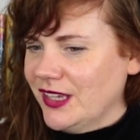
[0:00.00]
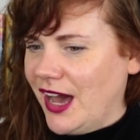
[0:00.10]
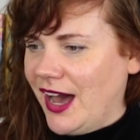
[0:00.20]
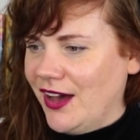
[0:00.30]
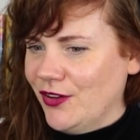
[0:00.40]

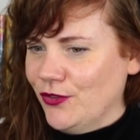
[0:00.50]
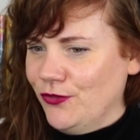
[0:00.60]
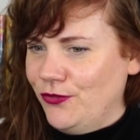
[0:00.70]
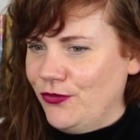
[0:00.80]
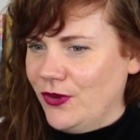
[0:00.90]

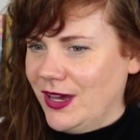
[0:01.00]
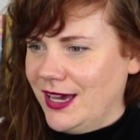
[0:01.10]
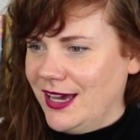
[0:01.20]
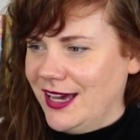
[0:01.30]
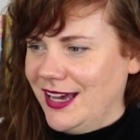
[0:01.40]
of
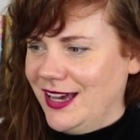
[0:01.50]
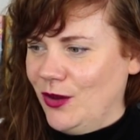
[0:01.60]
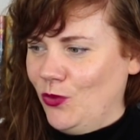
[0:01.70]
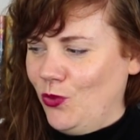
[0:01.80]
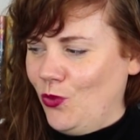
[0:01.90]

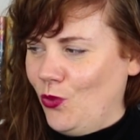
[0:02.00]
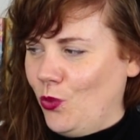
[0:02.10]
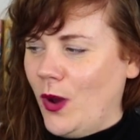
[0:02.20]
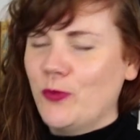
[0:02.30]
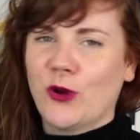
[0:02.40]

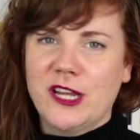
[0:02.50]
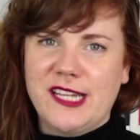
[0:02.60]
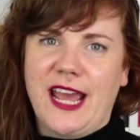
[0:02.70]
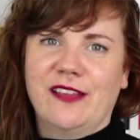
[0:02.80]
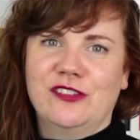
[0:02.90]
what
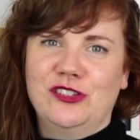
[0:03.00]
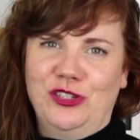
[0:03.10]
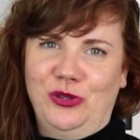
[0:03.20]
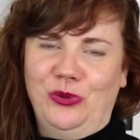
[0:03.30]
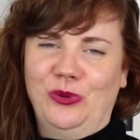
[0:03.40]
Bronte has to
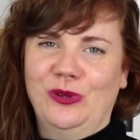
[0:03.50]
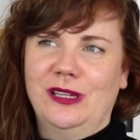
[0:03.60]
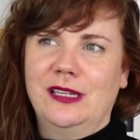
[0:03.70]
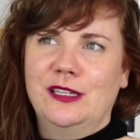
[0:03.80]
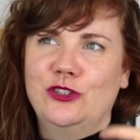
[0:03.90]
do
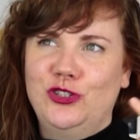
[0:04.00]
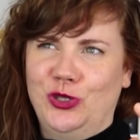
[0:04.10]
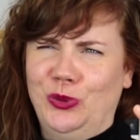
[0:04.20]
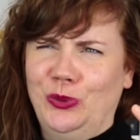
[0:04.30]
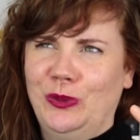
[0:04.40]

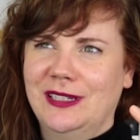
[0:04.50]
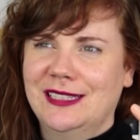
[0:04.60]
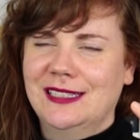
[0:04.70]
to